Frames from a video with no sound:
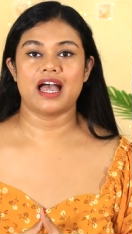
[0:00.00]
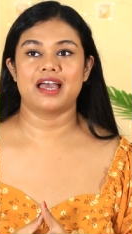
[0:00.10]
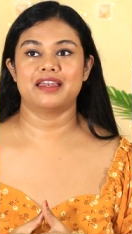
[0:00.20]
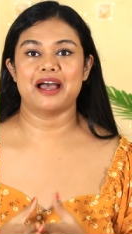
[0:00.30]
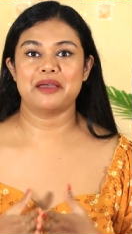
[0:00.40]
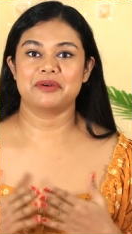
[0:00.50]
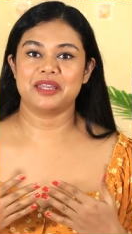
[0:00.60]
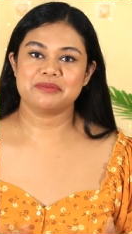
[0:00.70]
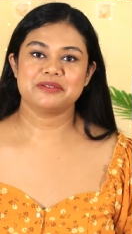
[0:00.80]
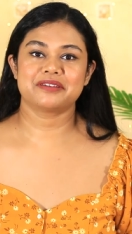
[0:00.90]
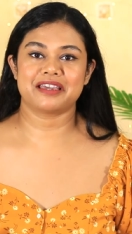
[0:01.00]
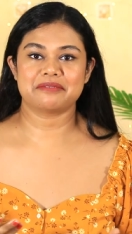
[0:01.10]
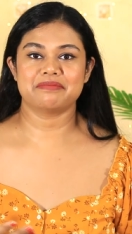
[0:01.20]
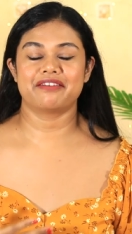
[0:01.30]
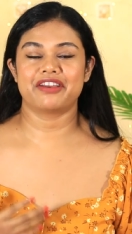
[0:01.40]
and I'm unable to
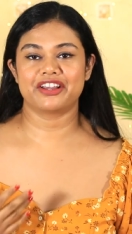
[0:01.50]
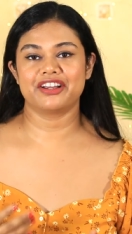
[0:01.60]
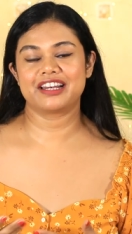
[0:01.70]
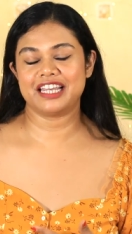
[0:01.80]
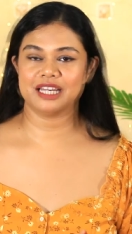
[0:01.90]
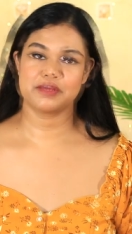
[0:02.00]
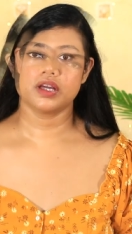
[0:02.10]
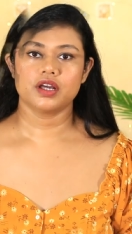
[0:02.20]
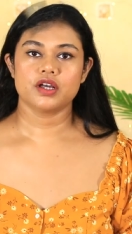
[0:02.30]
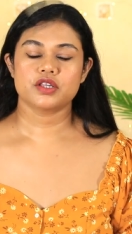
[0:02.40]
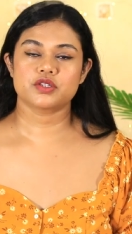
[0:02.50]
get my regular cleanups done.